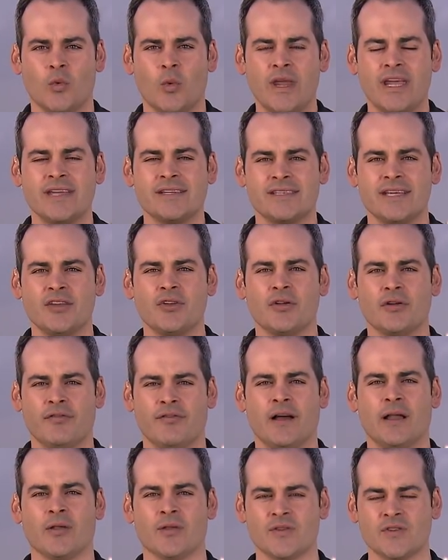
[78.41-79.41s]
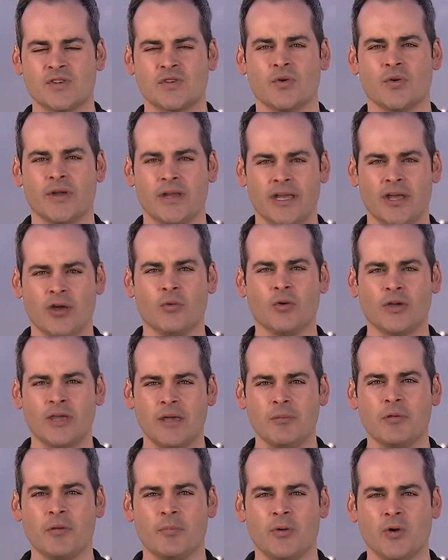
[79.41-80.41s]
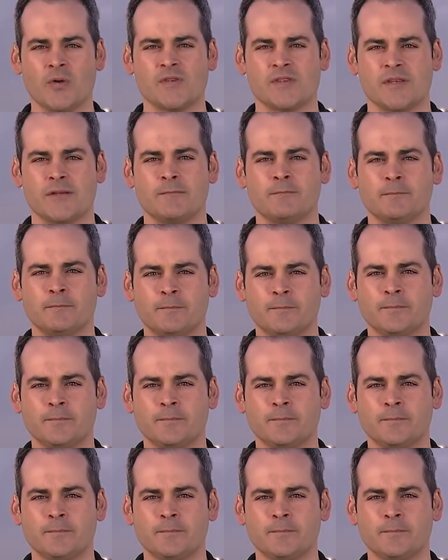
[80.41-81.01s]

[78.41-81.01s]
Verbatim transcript: We continue to follow the story, Gayle. We'll keep you posted.